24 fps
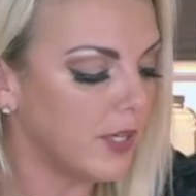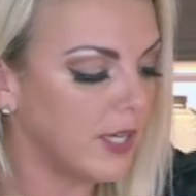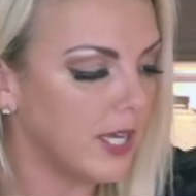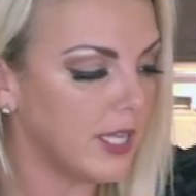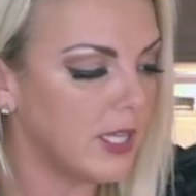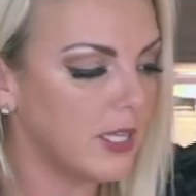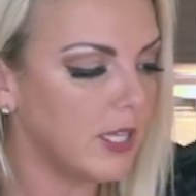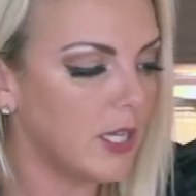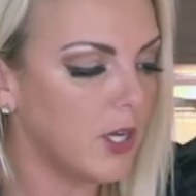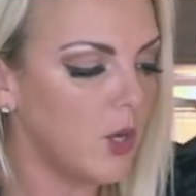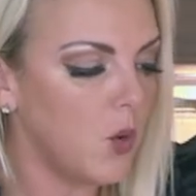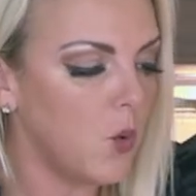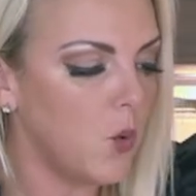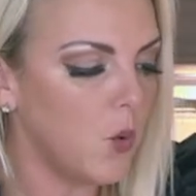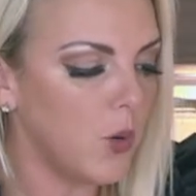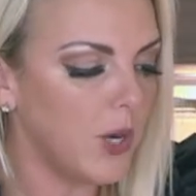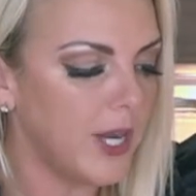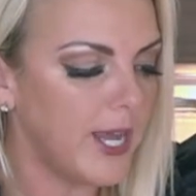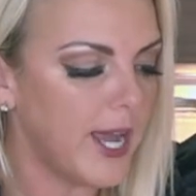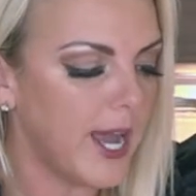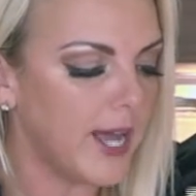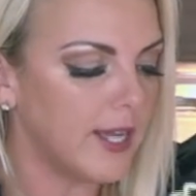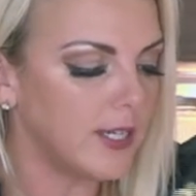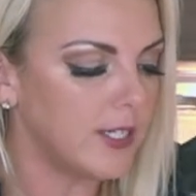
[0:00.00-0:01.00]
Get the
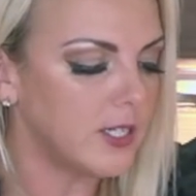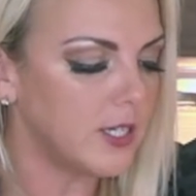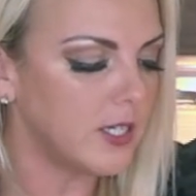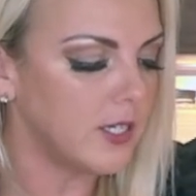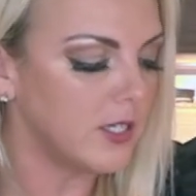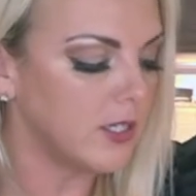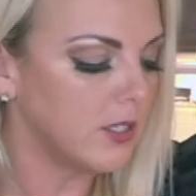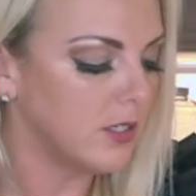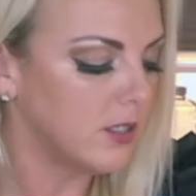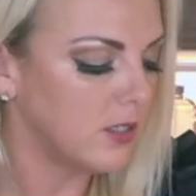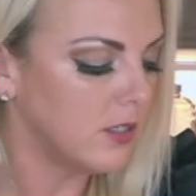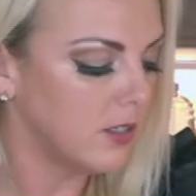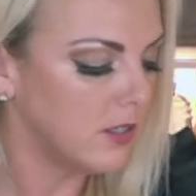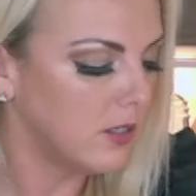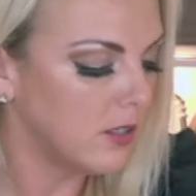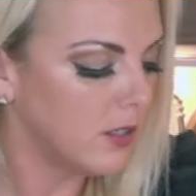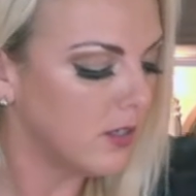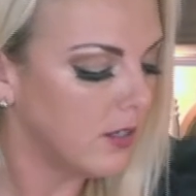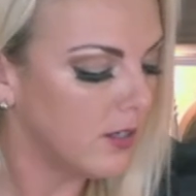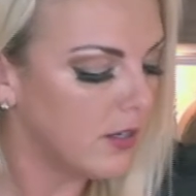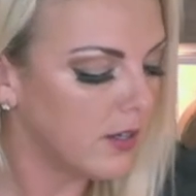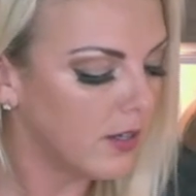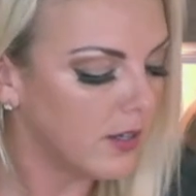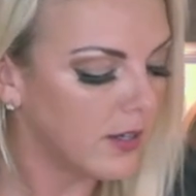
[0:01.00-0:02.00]
coriander,
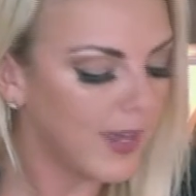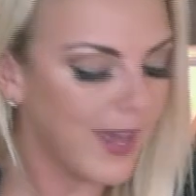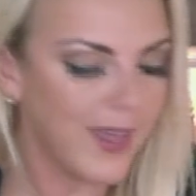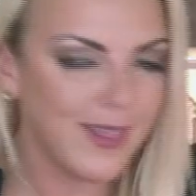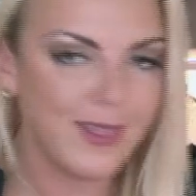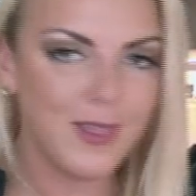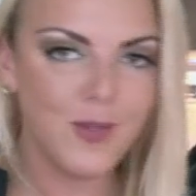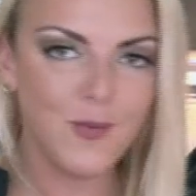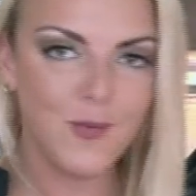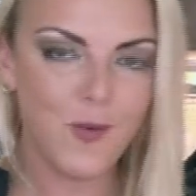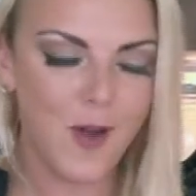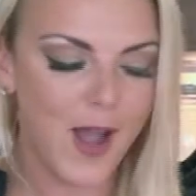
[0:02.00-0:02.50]
get the